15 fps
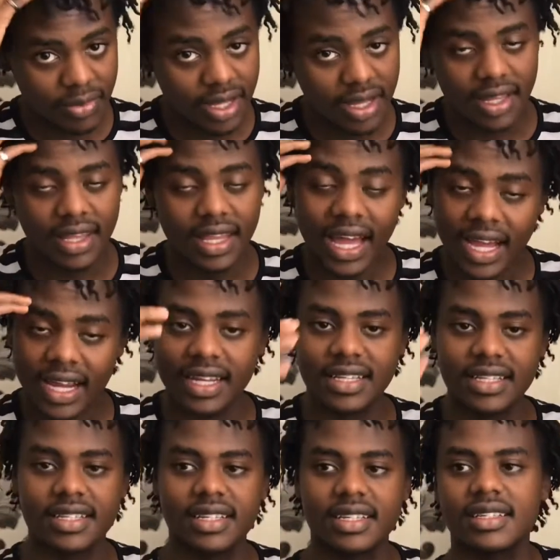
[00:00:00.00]
the ugly
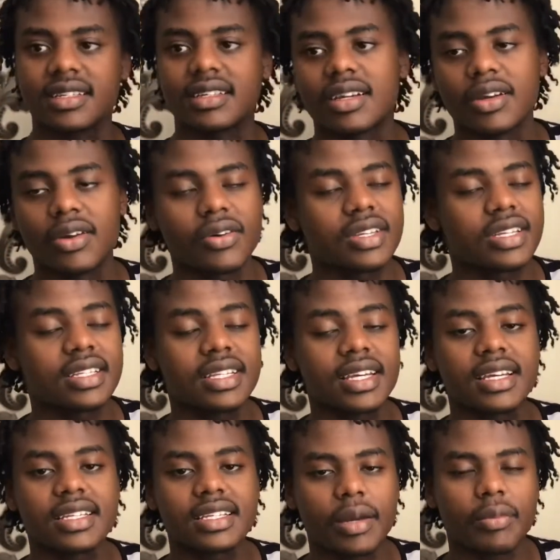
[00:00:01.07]
stage because it takes
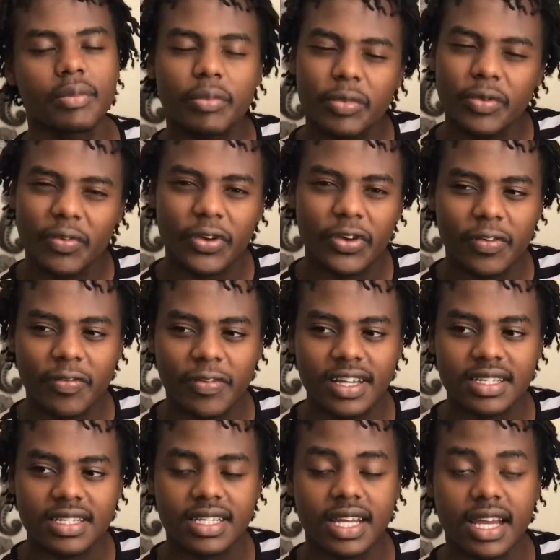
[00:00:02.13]
time before your first
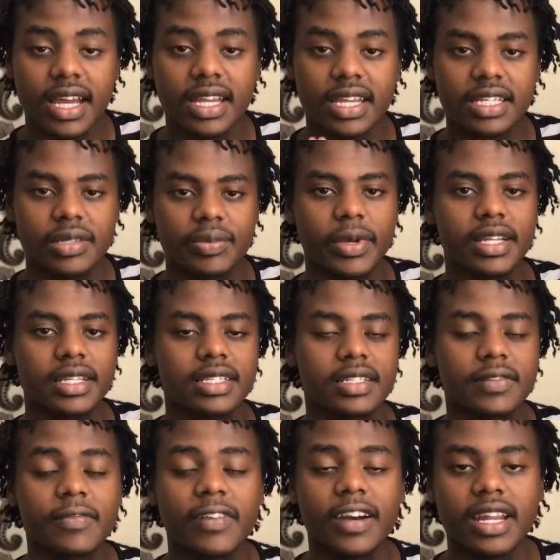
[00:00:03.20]
year, and it might
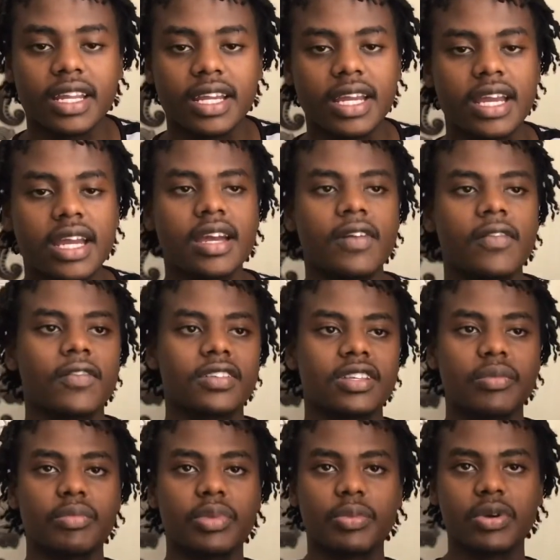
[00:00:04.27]
vary. For some
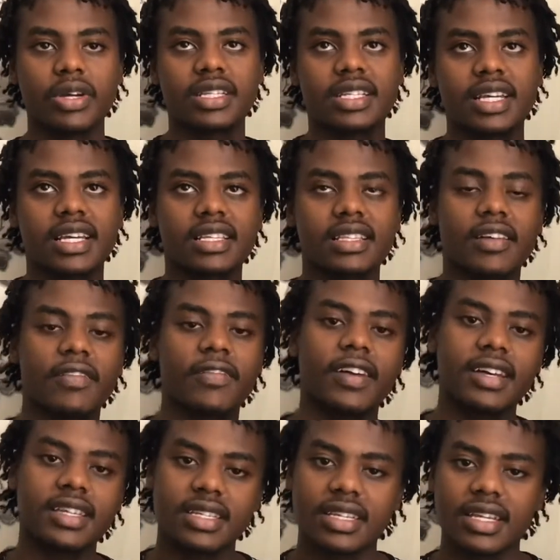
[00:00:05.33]
people it takes the
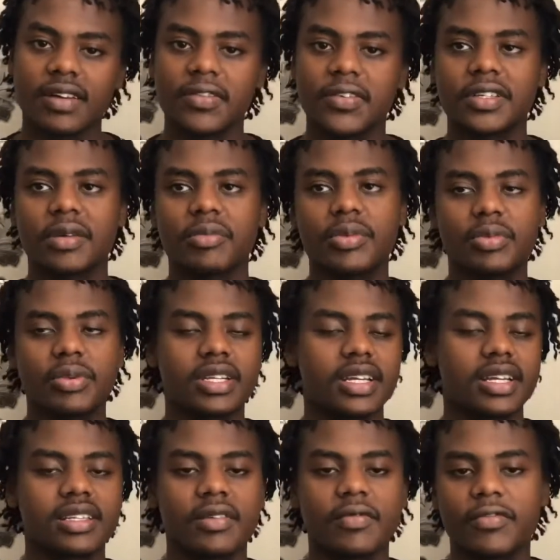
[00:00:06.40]
first year, for some people it takes
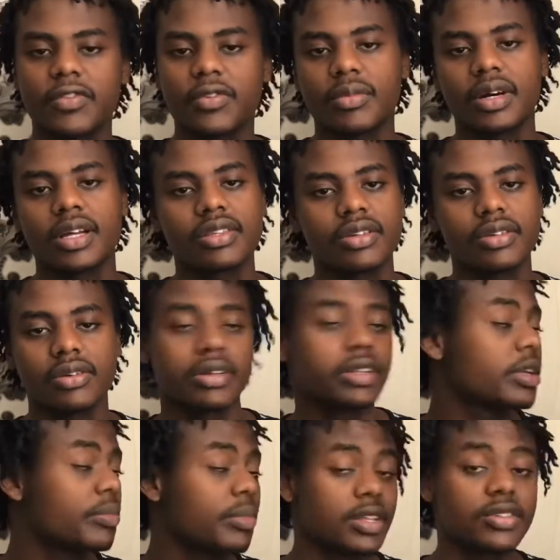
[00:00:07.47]
some few months. It
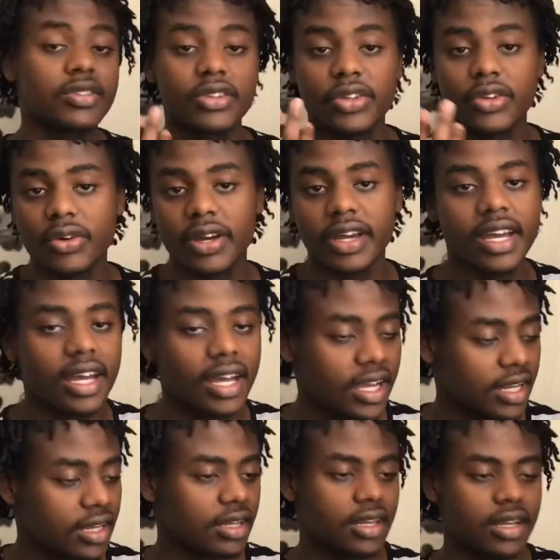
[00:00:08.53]
depends on your hair, and
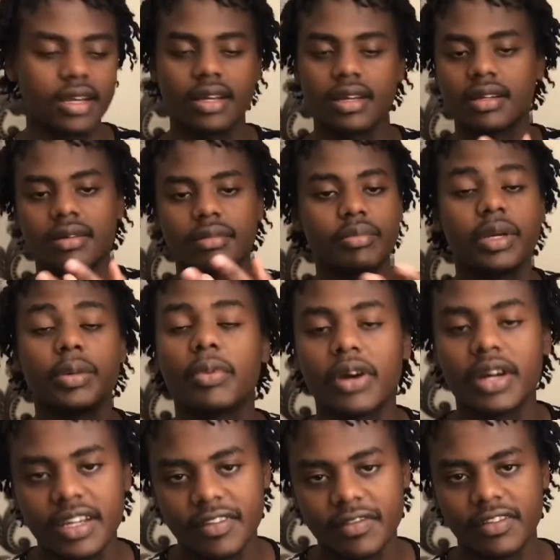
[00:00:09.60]
people are
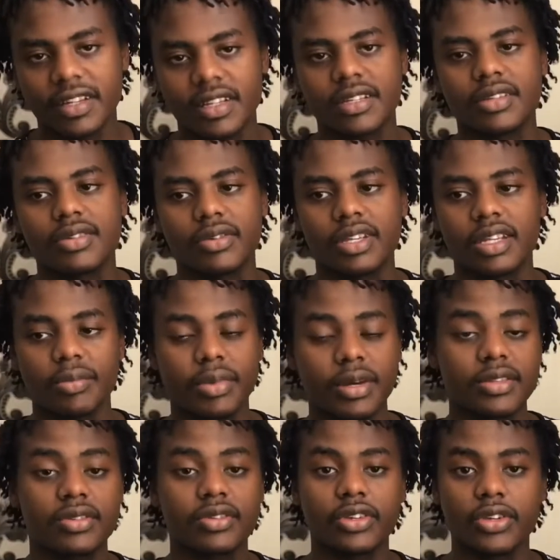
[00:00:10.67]
different, so it depends
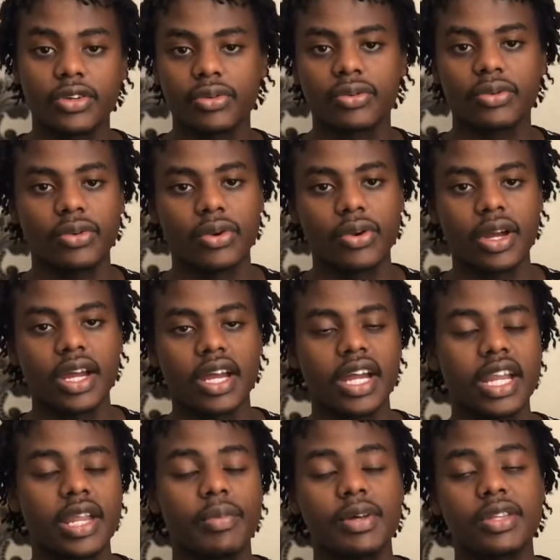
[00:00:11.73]
on you. It
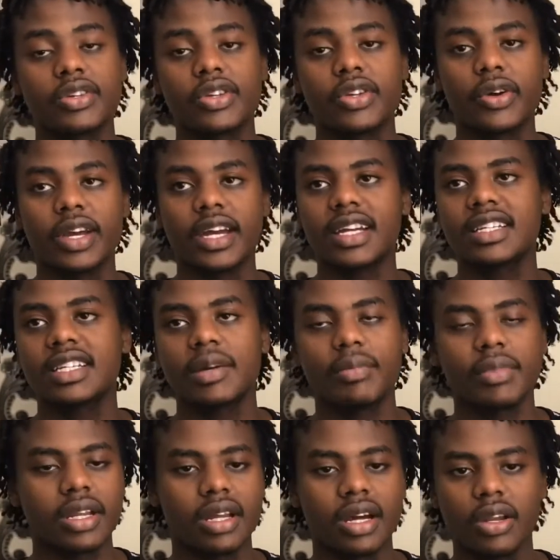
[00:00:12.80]
depends on your hair type and
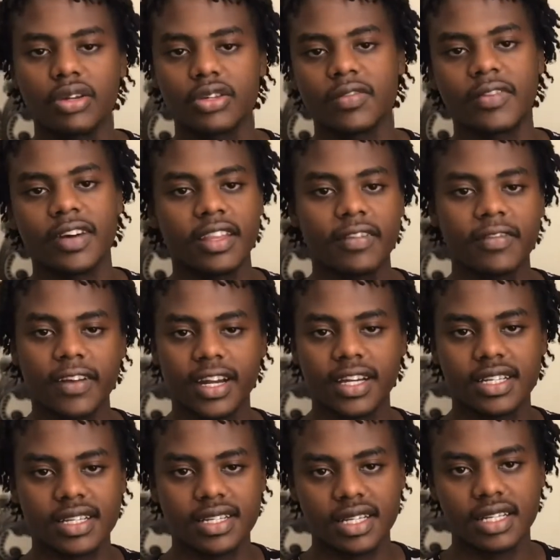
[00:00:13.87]
a lot of other
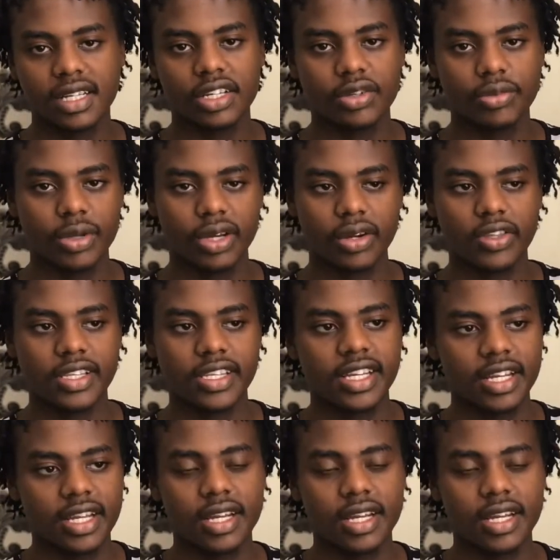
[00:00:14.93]
factors that are to be considered